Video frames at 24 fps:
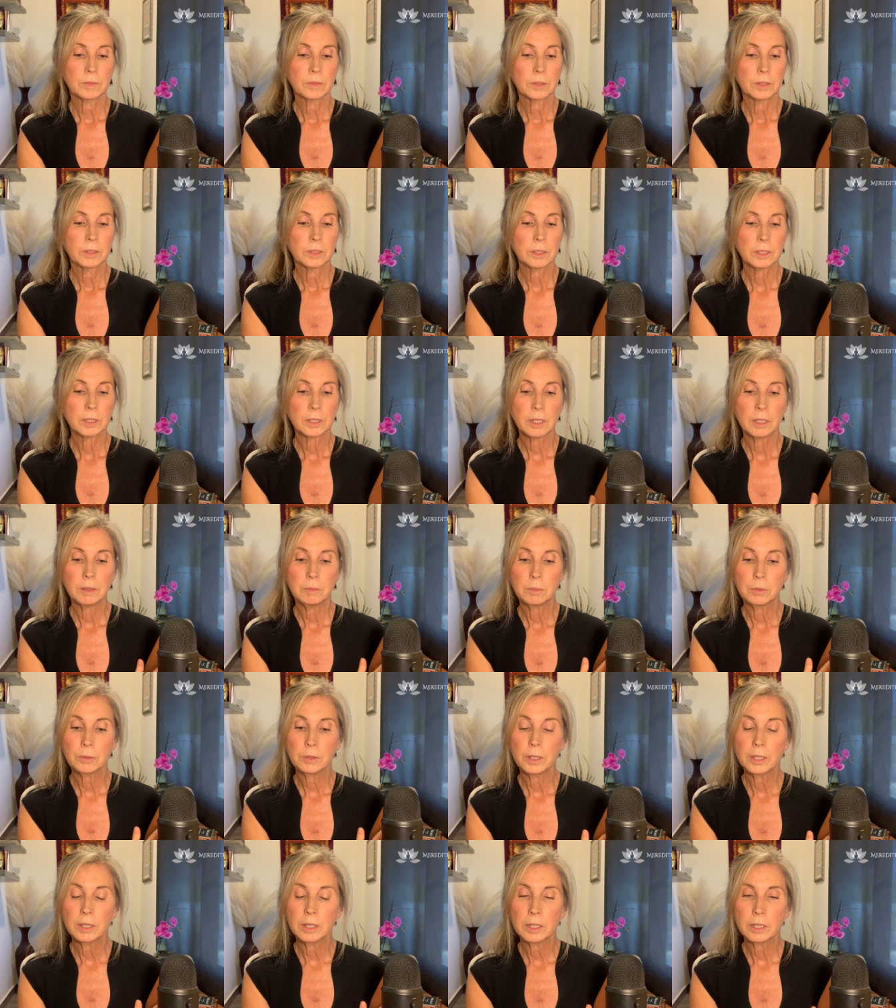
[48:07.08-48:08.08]
Just keep
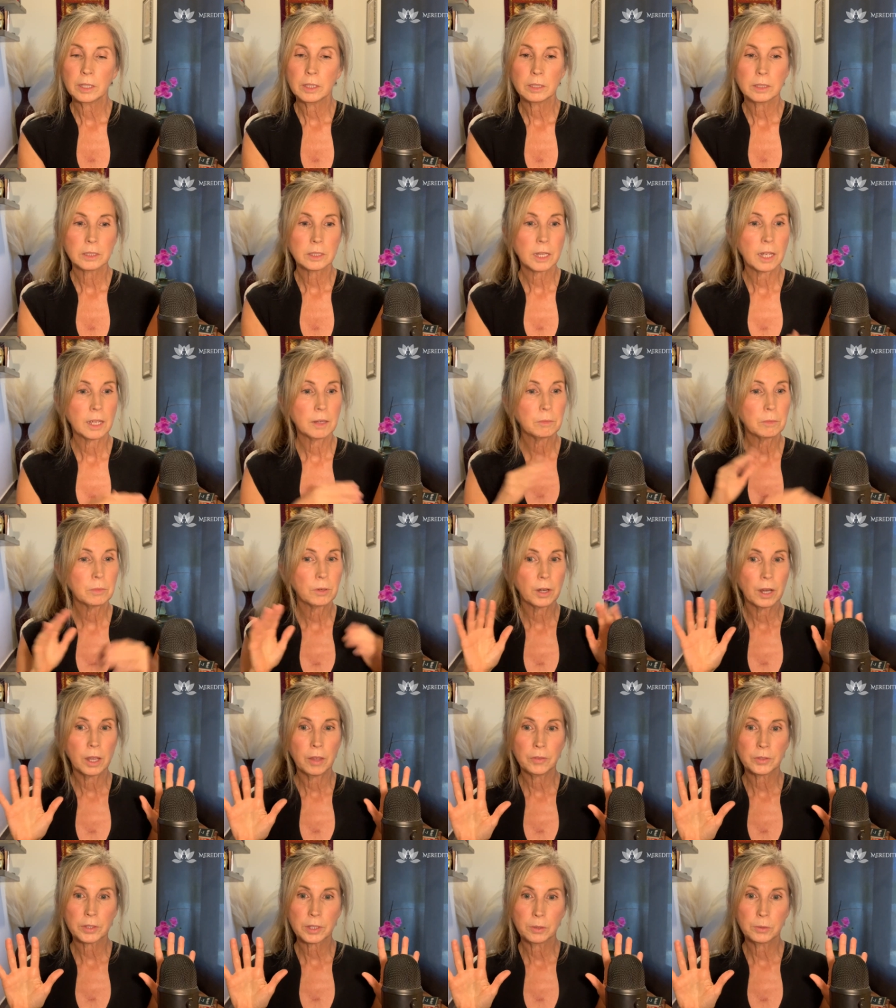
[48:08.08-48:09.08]
breathing. 10
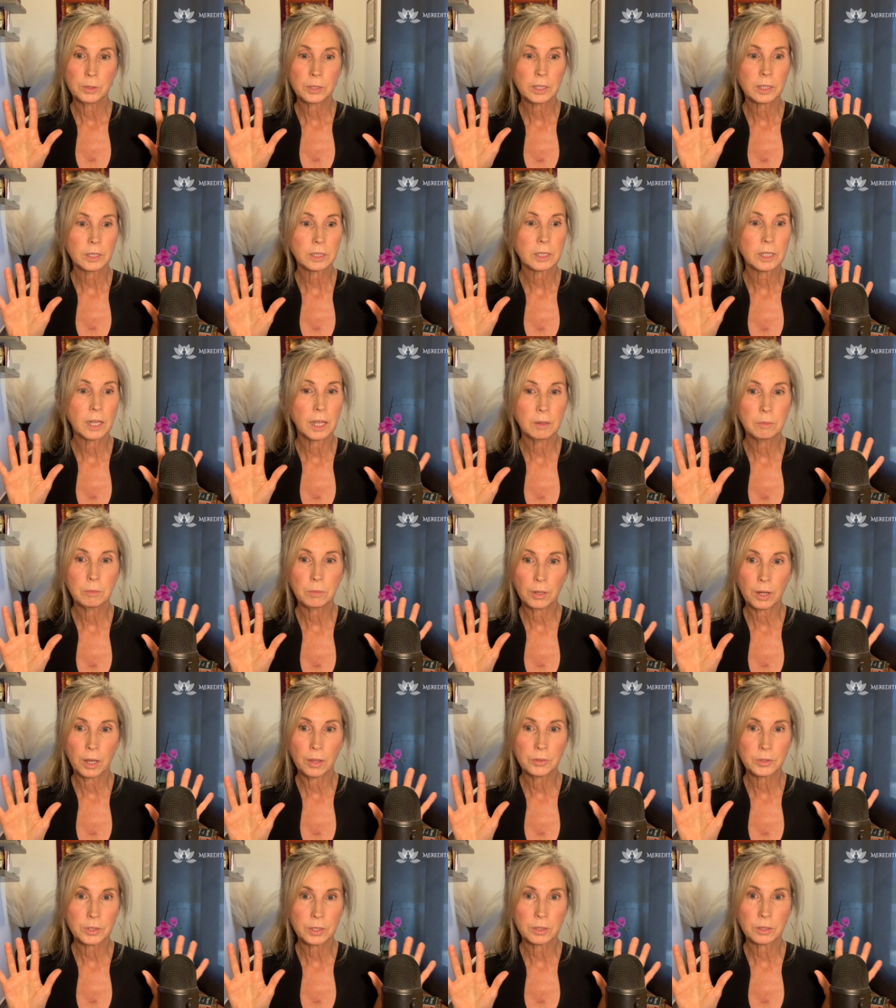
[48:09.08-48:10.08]
breaths. I always think 10
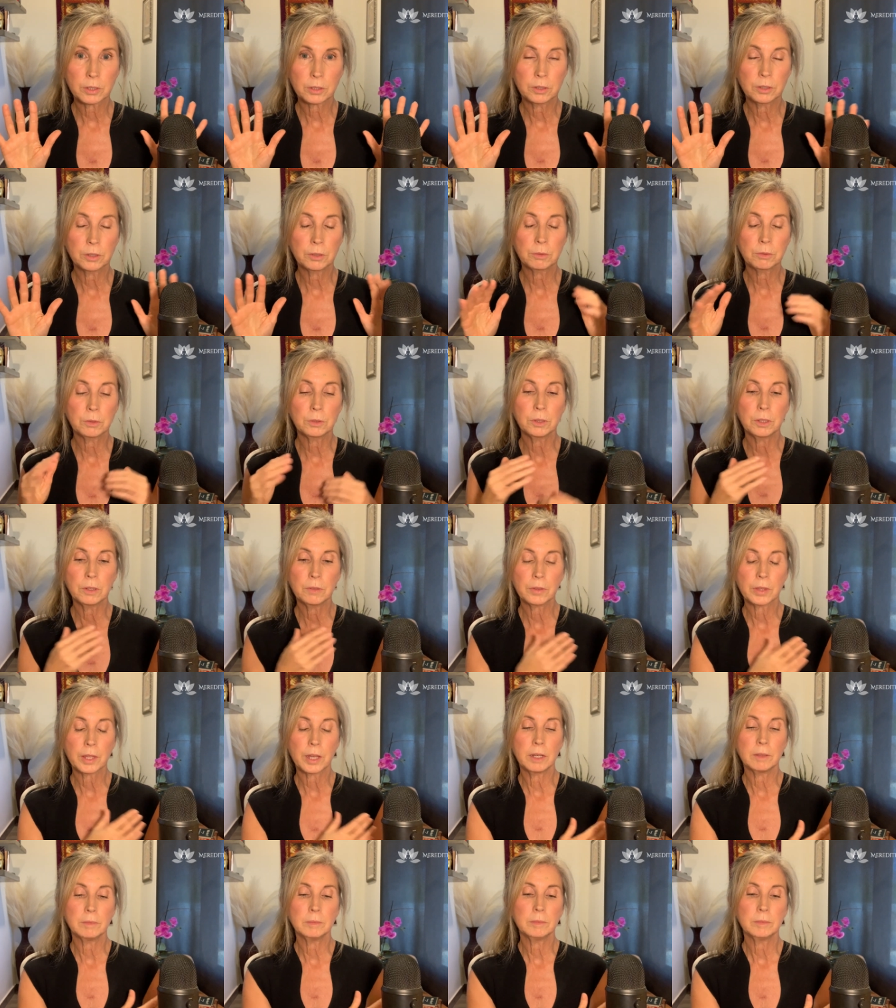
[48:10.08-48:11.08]
breaths is a good rule of
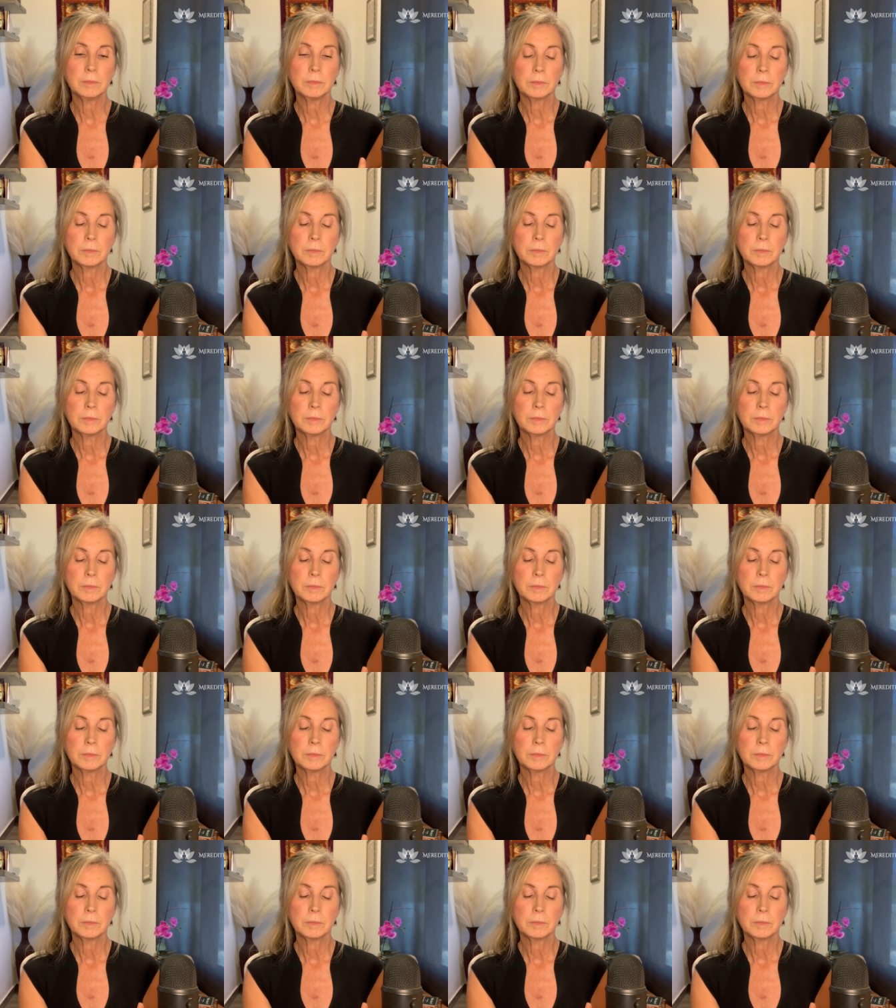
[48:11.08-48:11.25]
thumb.